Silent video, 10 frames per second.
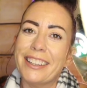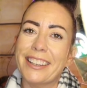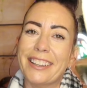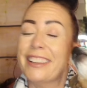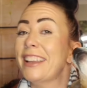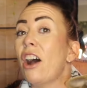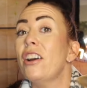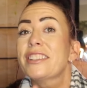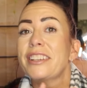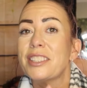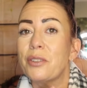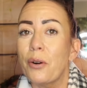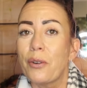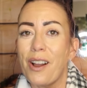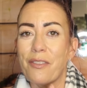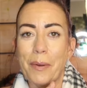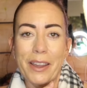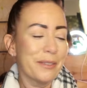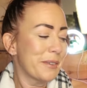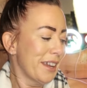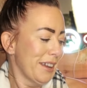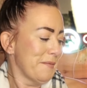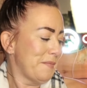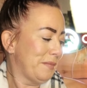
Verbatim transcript: Oh, he's got his cone off, by the way.